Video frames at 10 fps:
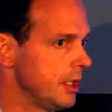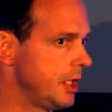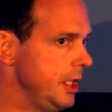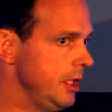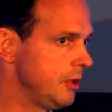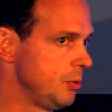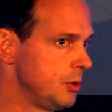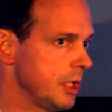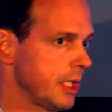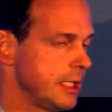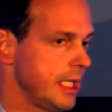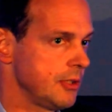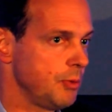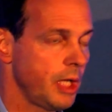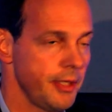key to
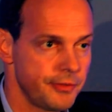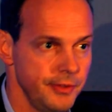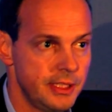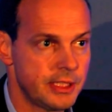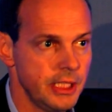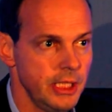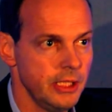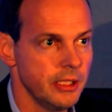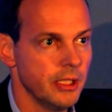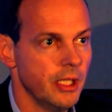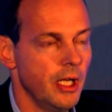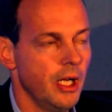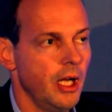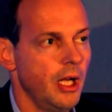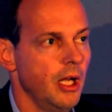success? What have we seen
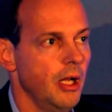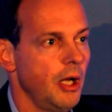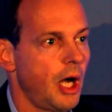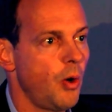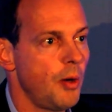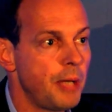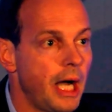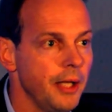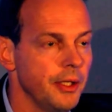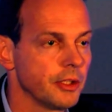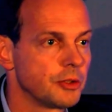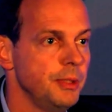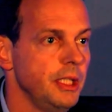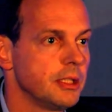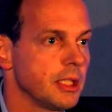our partners
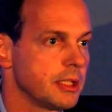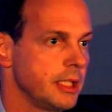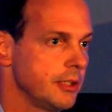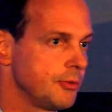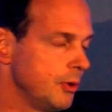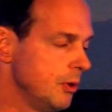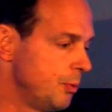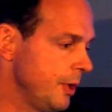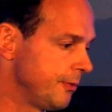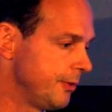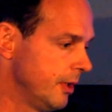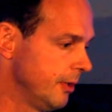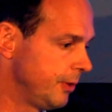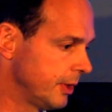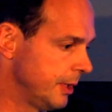being successful with,
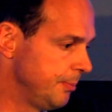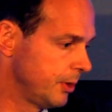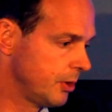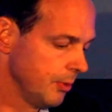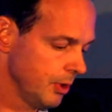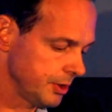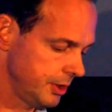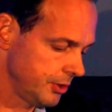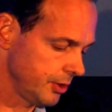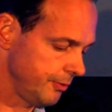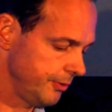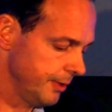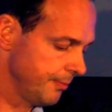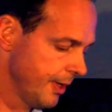for example, Cumulocity software?